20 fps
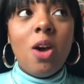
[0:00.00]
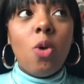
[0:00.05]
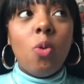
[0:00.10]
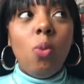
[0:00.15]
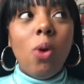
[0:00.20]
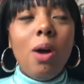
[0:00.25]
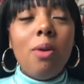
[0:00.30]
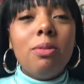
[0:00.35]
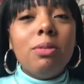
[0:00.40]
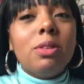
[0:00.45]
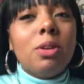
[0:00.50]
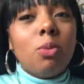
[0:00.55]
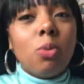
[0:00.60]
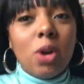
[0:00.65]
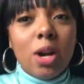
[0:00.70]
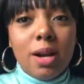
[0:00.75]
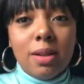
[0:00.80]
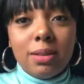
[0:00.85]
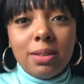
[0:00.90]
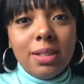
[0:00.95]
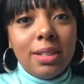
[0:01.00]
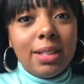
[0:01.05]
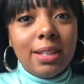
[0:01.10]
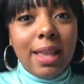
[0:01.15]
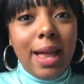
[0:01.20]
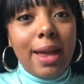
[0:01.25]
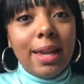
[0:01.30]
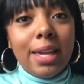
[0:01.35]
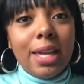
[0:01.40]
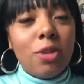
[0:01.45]
What would the world look
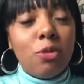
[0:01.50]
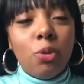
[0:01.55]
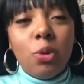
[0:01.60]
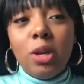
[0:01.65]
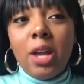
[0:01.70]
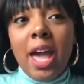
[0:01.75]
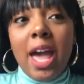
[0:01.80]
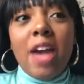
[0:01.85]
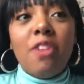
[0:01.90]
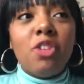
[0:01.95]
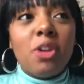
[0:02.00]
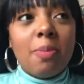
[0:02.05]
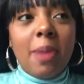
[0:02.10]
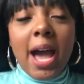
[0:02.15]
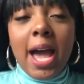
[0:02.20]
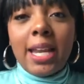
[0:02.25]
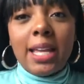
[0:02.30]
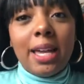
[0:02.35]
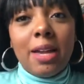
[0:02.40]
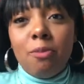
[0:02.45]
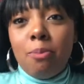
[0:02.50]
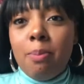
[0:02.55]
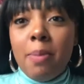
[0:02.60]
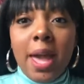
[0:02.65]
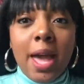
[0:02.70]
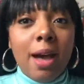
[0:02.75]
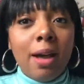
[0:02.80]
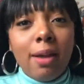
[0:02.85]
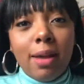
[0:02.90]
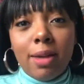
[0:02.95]
like if we, everybody,
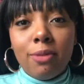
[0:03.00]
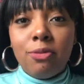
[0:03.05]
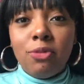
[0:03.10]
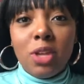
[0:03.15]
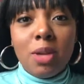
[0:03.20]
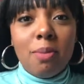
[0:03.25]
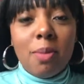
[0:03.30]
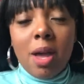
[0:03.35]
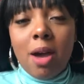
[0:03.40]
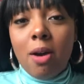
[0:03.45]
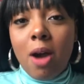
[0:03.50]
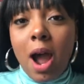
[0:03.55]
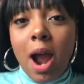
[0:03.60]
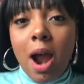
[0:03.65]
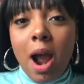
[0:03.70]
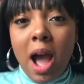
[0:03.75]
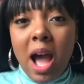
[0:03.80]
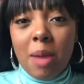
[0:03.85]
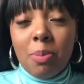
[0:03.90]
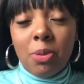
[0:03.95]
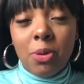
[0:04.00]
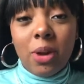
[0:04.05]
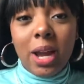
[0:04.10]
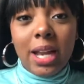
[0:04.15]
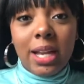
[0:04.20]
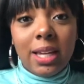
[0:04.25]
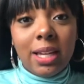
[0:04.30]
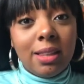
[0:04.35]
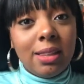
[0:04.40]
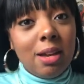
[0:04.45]
male and female, are
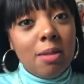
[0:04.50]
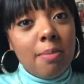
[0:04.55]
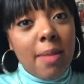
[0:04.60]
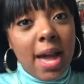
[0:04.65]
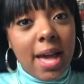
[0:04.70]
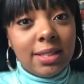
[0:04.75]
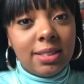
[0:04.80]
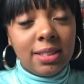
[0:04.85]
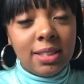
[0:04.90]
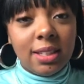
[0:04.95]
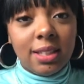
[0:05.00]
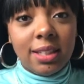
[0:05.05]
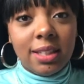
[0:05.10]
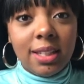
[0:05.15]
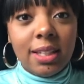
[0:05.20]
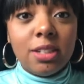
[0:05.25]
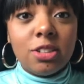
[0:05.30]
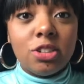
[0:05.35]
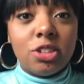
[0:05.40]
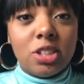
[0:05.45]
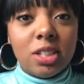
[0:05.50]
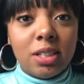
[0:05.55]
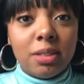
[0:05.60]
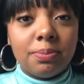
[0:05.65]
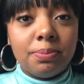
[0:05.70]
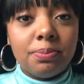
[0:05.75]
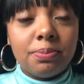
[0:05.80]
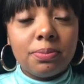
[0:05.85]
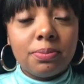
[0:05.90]
operating in their masculine energy?